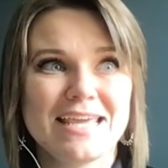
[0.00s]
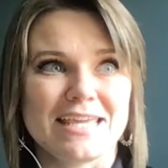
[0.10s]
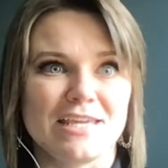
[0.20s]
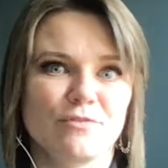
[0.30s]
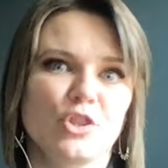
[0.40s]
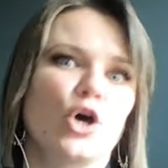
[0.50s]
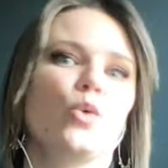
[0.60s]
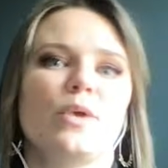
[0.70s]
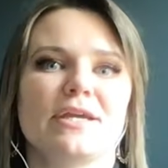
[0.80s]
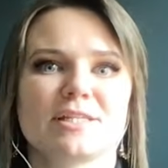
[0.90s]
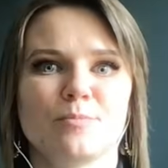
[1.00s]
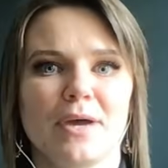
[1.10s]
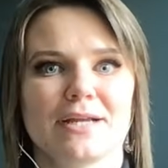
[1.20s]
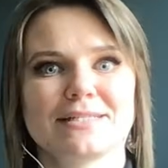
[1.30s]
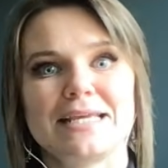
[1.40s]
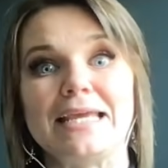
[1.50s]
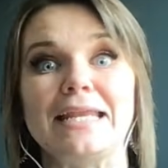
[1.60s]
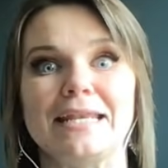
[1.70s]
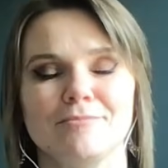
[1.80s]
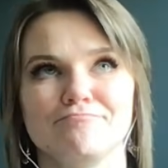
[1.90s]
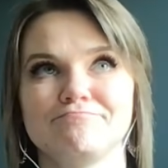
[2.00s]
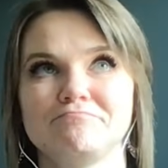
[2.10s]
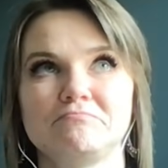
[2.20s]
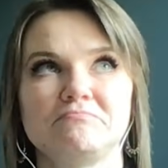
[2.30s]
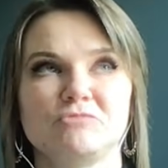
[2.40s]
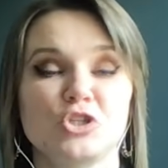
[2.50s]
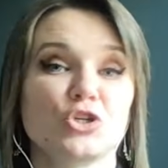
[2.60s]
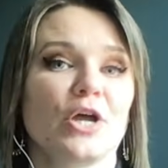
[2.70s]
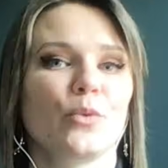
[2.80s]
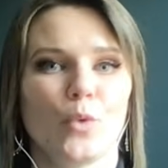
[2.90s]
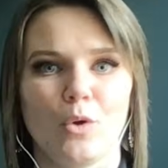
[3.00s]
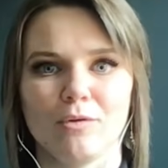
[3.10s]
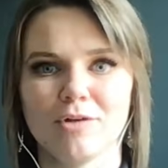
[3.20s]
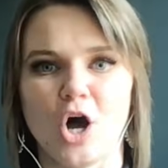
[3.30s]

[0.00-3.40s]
even though we expect in general